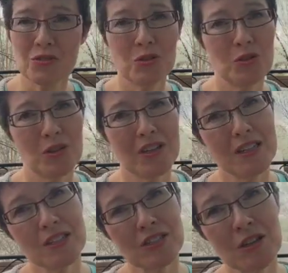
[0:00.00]
of you who are
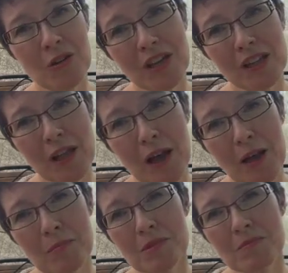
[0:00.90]
in snowy
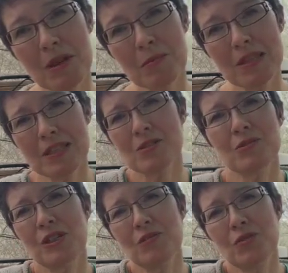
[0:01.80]
climes, maybe this
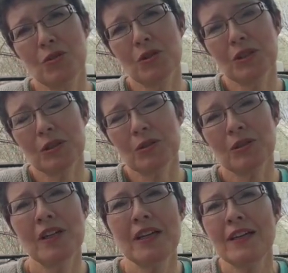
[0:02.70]
will give you a
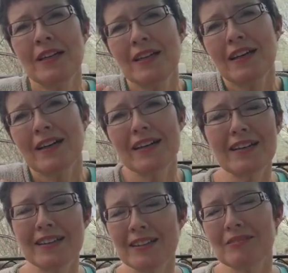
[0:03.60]
little
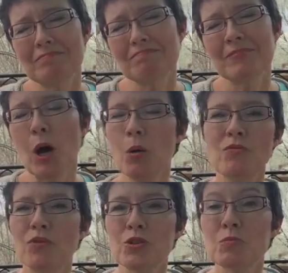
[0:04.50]

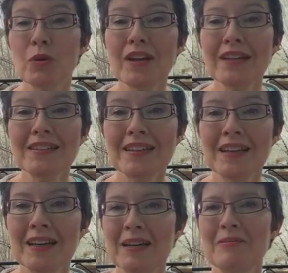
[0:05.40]
hope for spring to
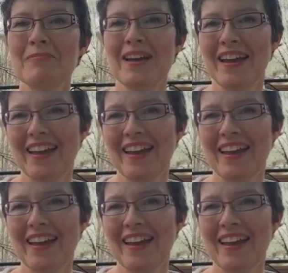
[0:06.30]
come.